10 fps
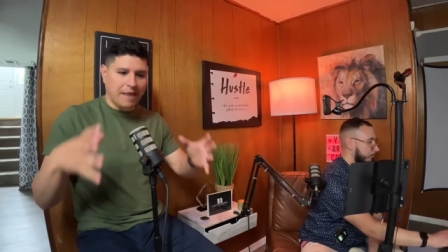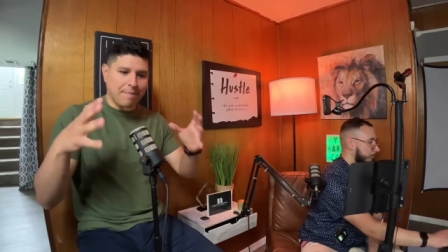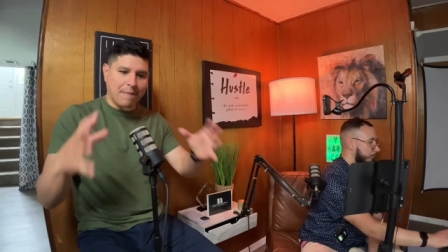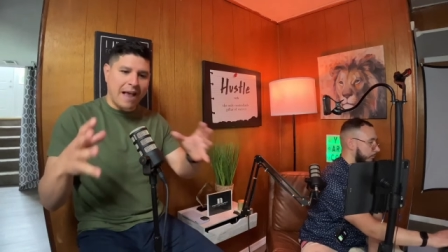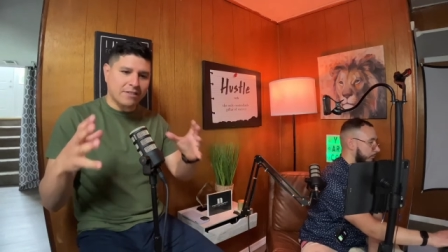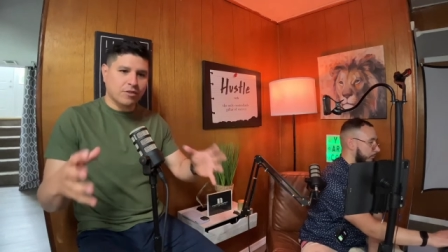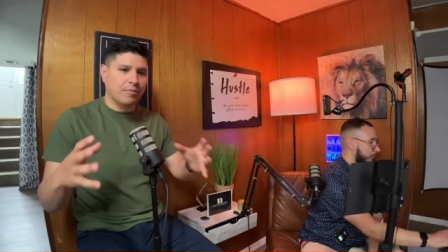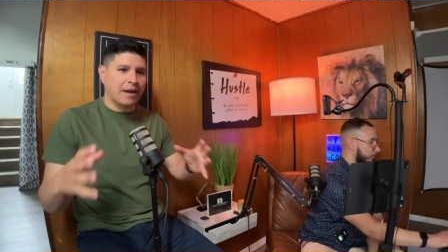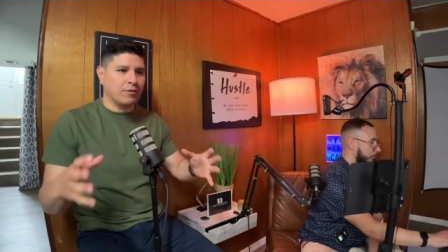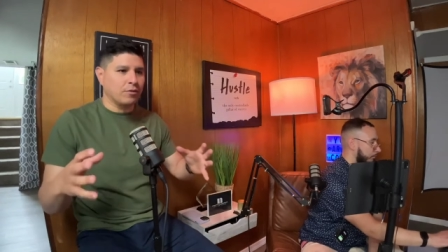that
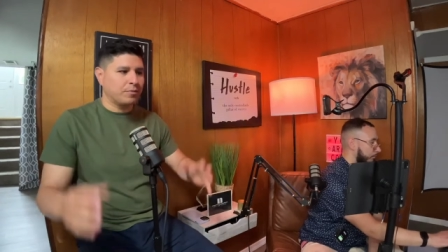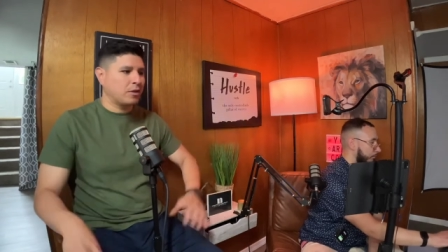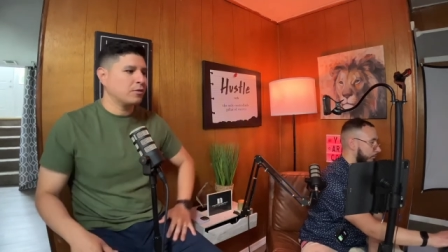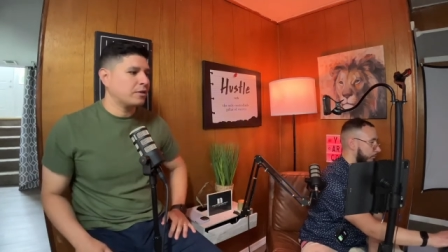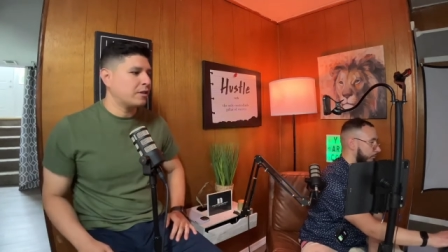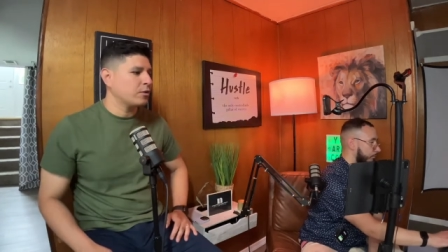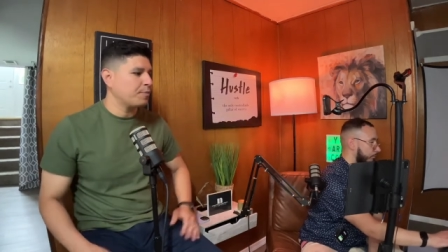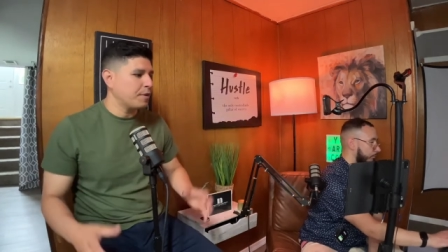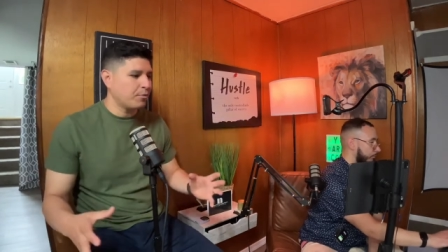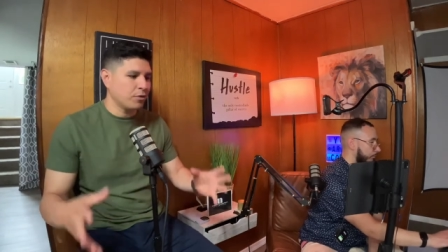mastermind group, those those
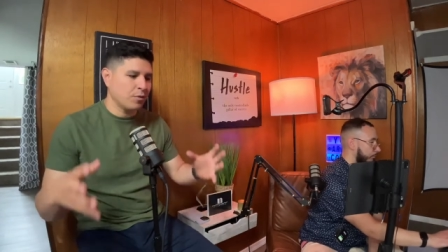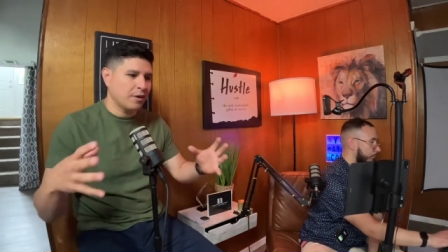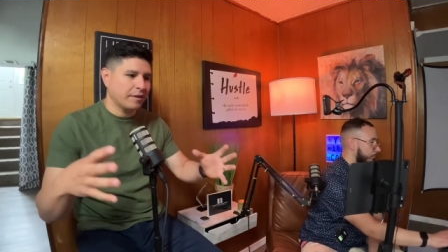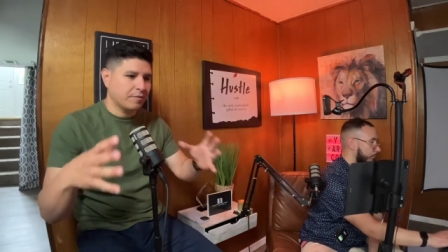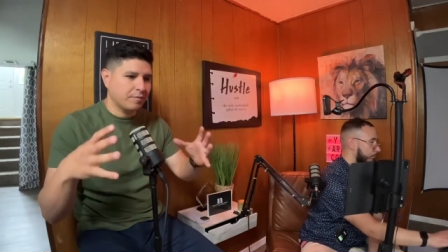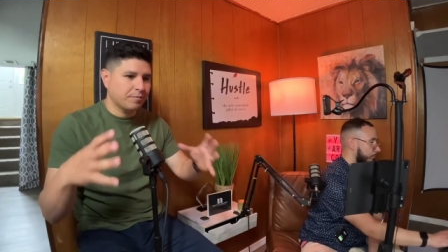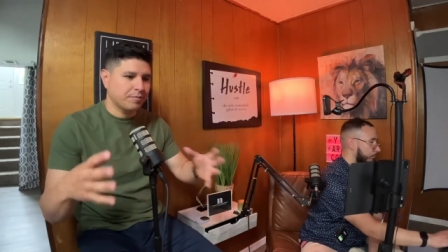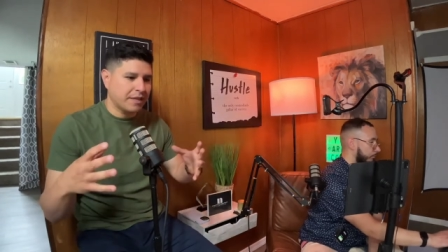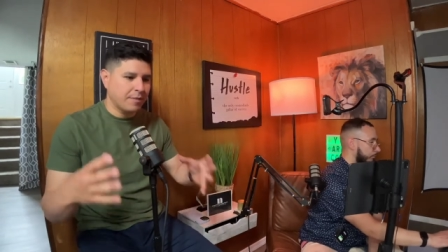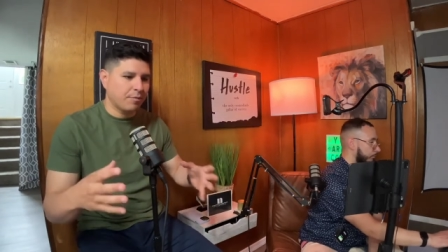people you want to keep